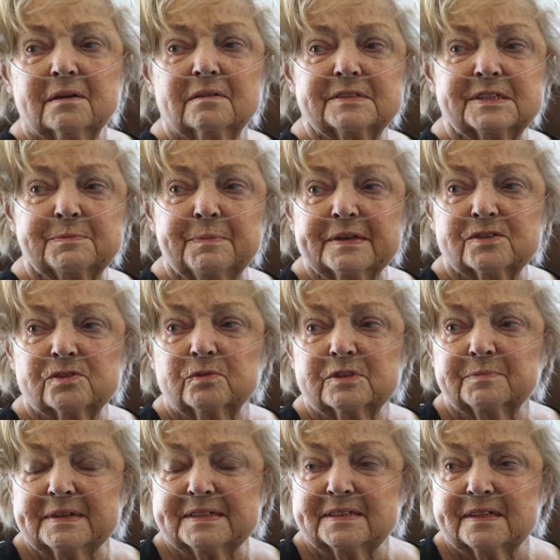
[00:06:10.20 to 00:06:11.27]
Maybe a little special
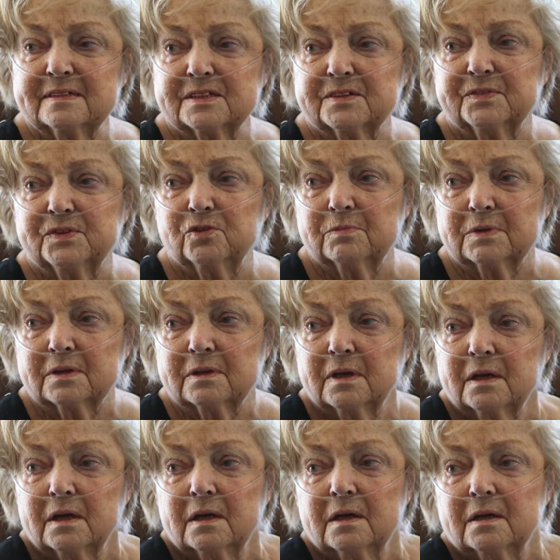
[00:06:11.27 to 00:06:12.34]
was my sense of humor.
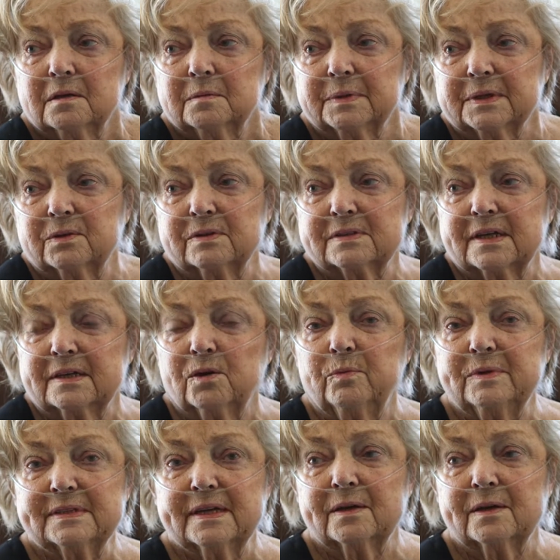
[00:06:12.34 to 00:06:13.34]
Because I always